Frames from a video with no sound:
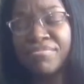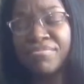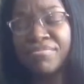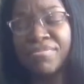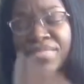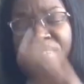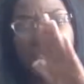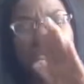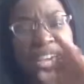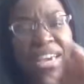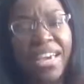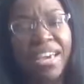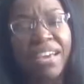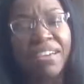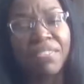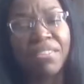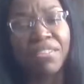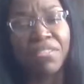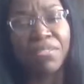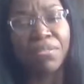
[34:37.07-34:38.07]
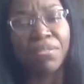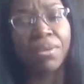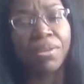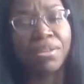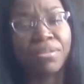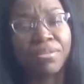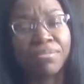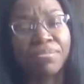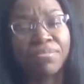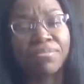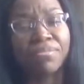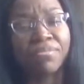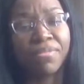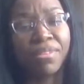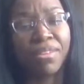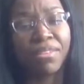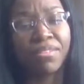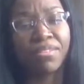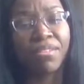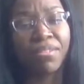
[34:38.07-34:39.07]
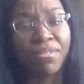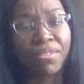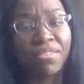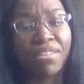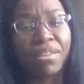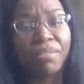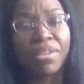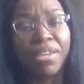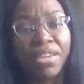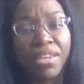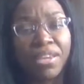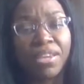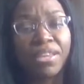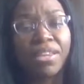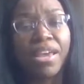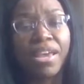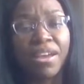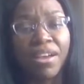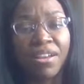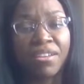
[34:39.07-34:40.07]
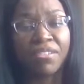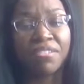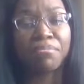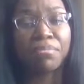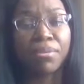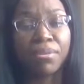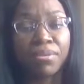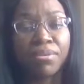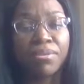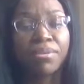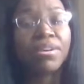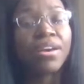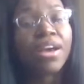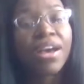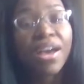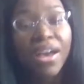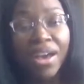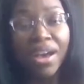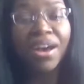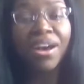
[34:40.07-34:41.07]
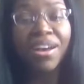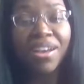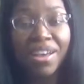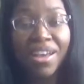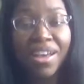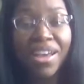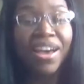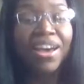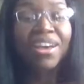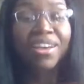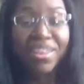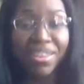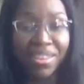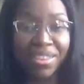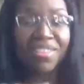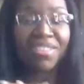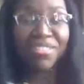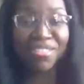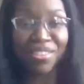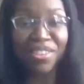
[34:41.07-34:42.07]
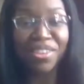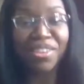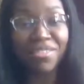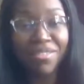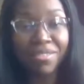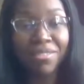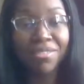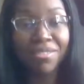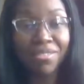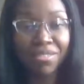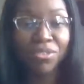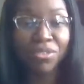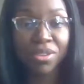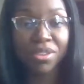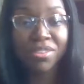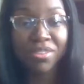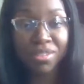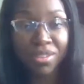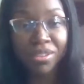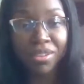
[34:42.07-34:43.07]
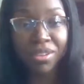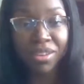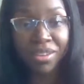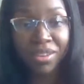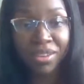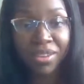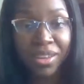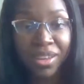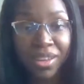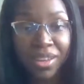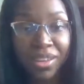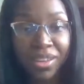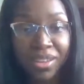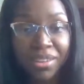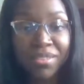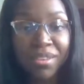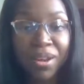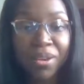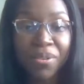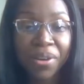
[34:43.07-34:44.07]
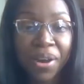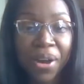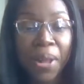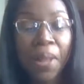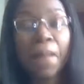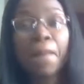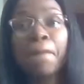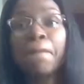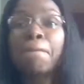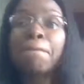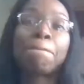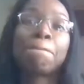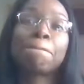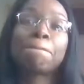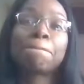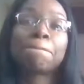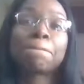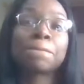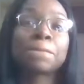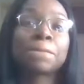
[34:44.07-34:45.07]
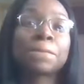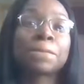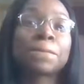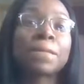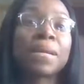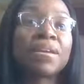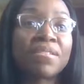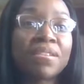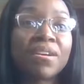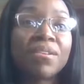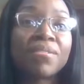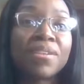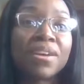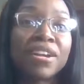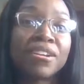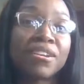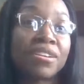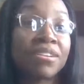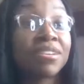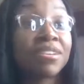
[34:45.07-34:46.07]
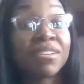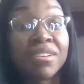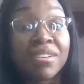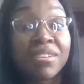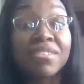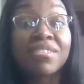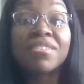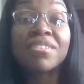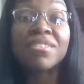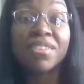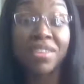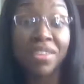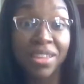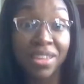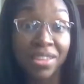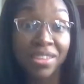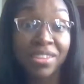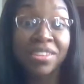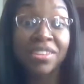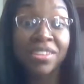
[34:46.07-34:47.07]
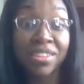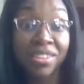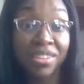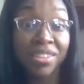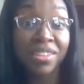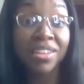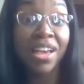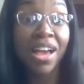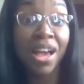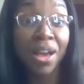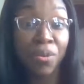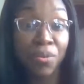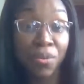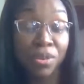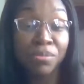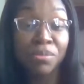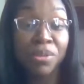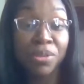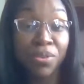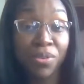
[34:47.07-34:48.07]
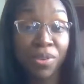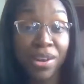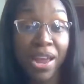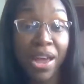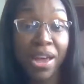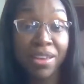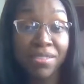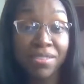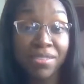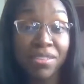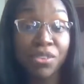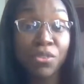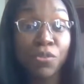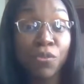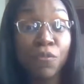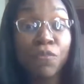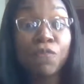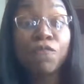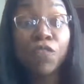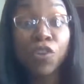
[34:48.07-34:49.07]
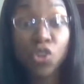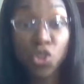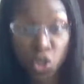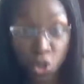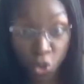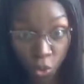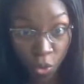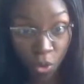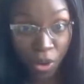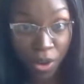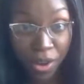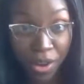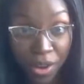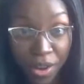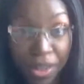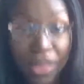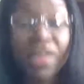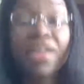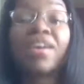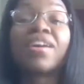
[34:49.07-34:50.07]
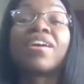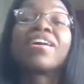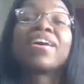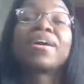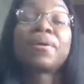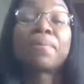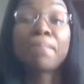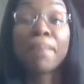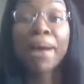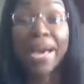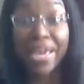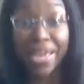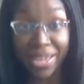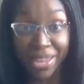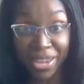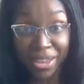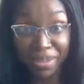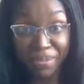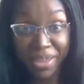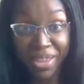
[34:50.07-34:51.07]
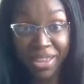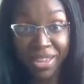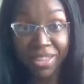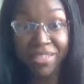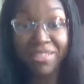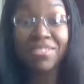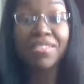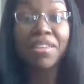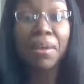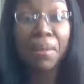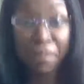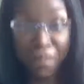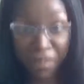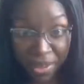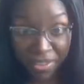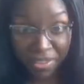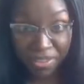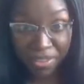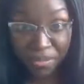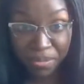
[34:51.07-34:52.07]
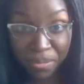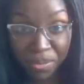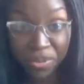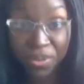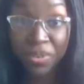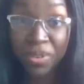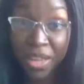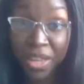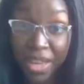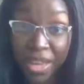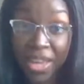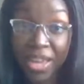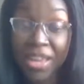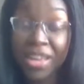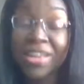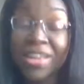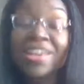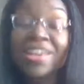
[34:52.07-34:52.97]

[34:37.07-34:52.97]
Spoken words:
yeah, I can have this one. As long as I'm getting in that hospital, it's good. It's all right. It's all right because I will be going to ICU for sure by any means possible. Okay.